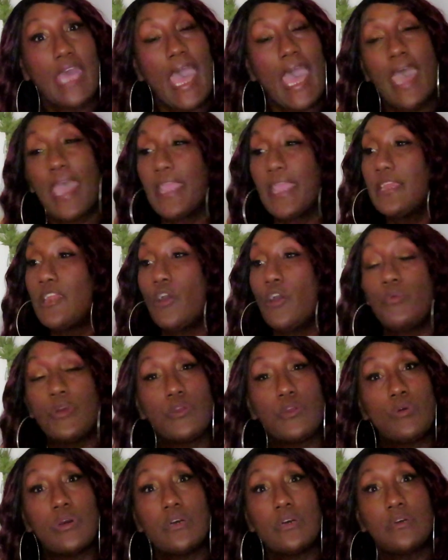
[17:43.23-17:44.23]
I didn't know
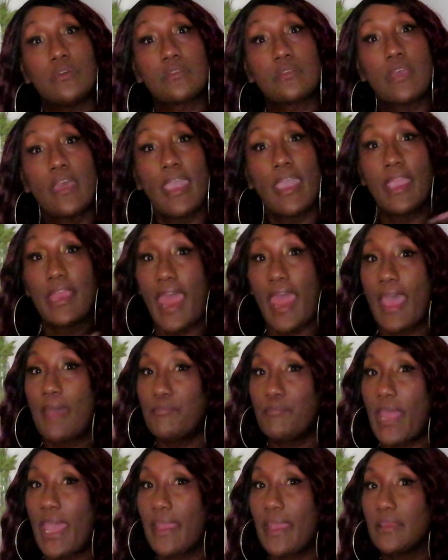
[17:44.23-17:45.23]
what it was. And
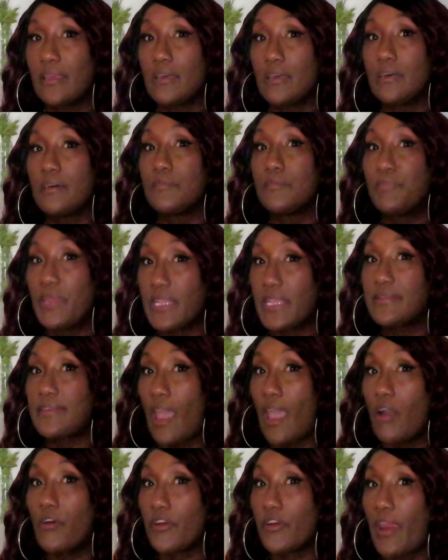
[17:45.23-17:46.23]
I'm not a big
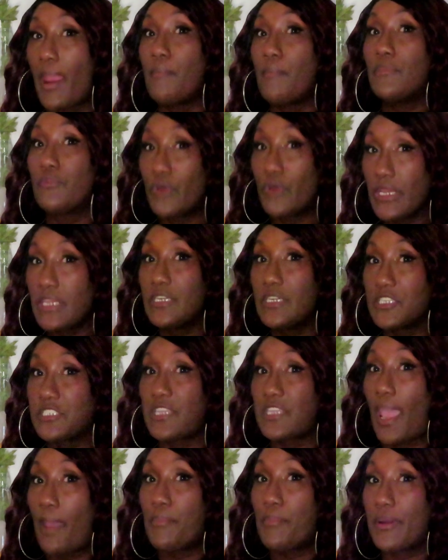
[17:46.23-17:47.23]
talker. I'm really a
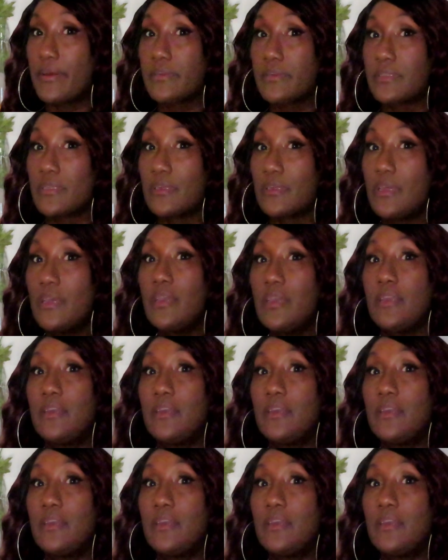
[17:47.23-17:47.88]
shy person.